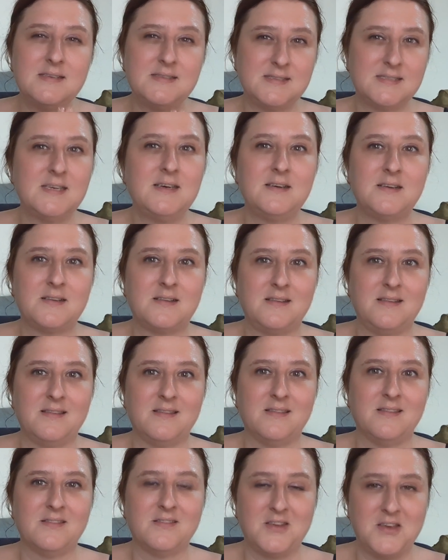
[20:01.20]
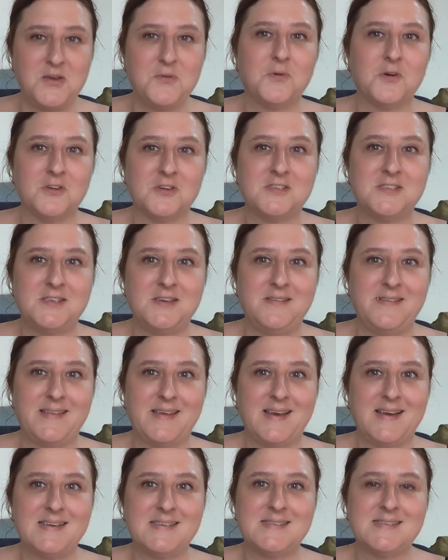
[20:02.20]
certain that you want to do
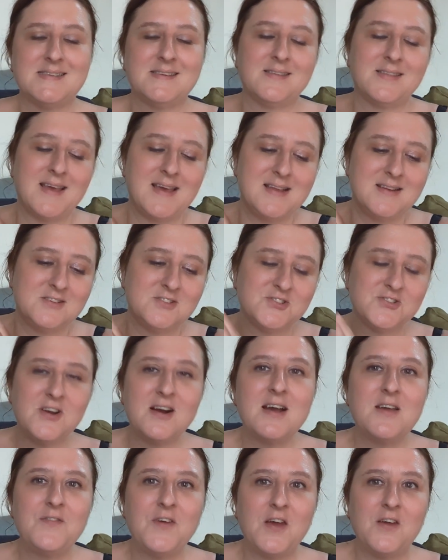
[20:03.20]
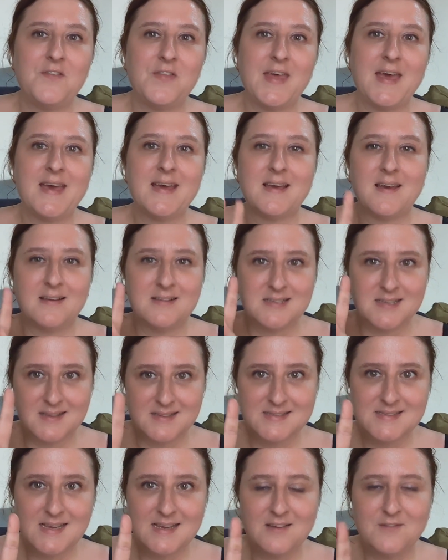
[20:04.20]
this, then drive over there, go to the
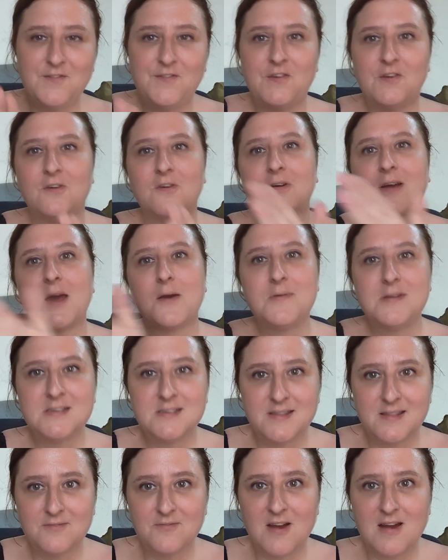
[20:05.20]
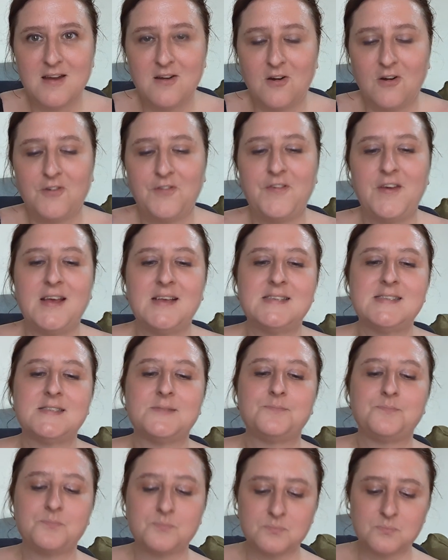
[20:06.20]
second floor, go into the right office
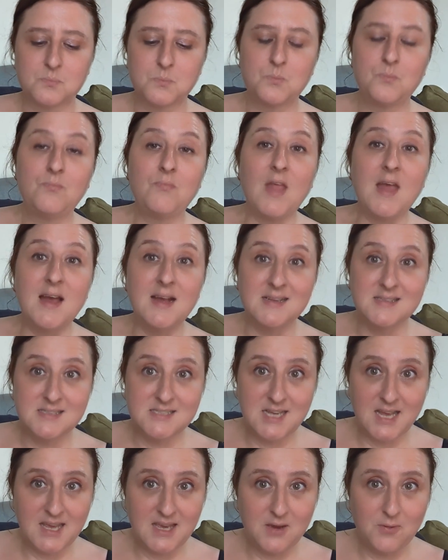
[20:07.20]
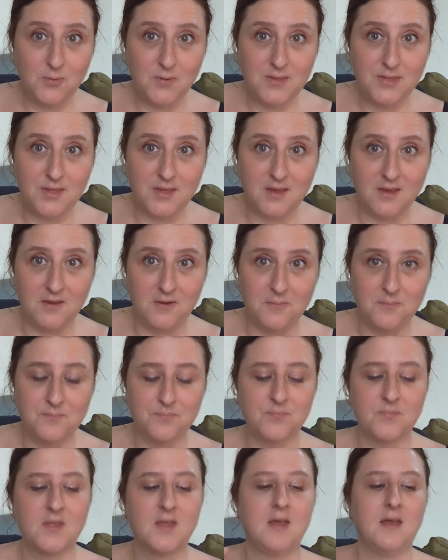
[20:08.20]
and take with you
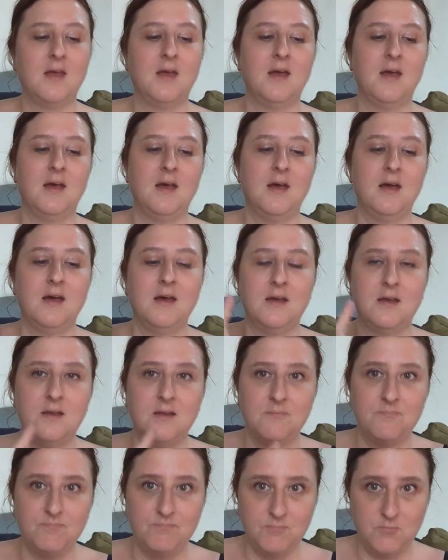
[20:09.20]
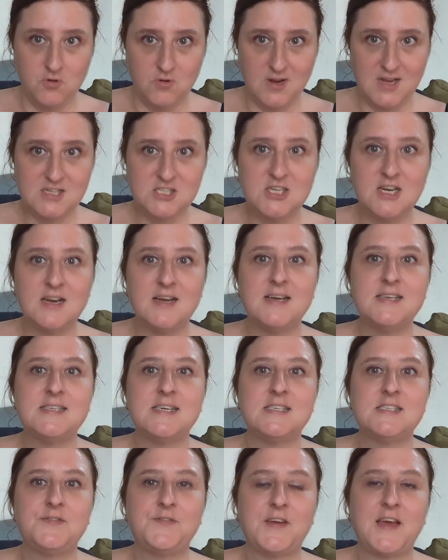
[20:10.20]
your national
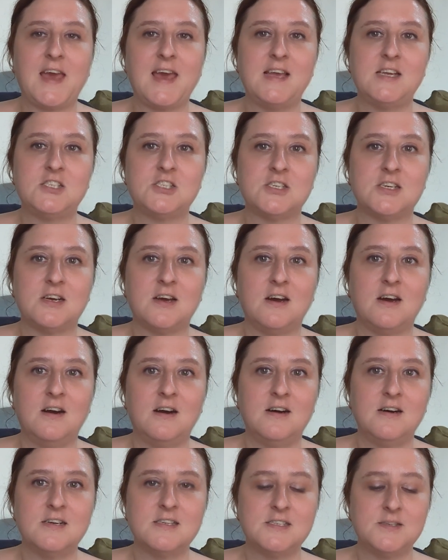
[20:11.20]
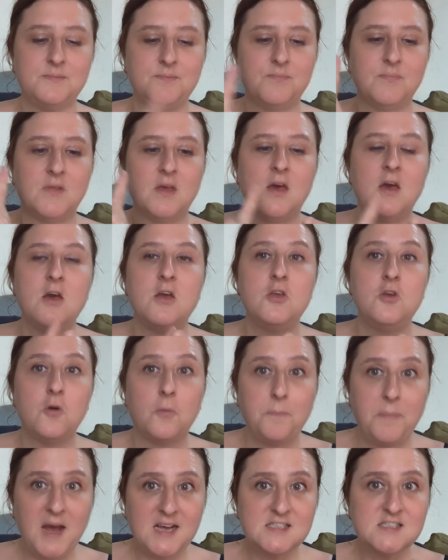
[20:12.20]
identification card, your
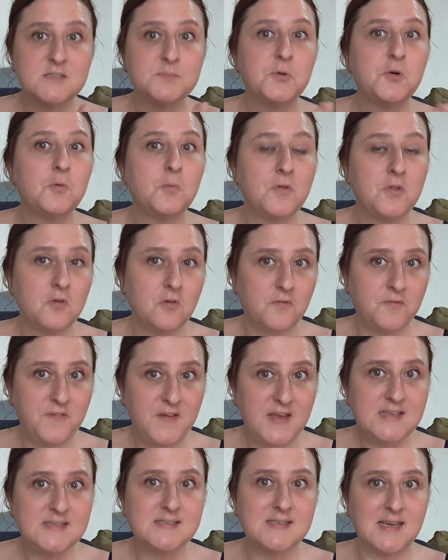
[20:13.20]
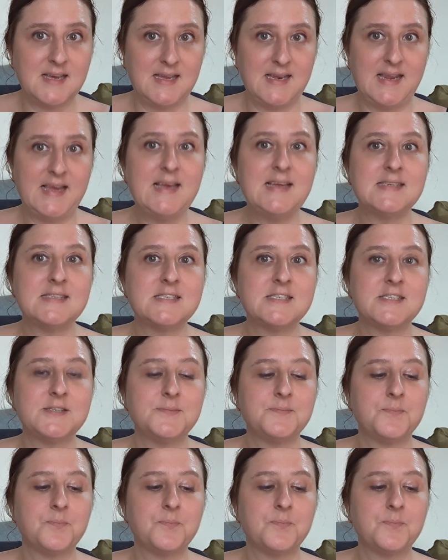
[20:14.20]
passport with your visa in it,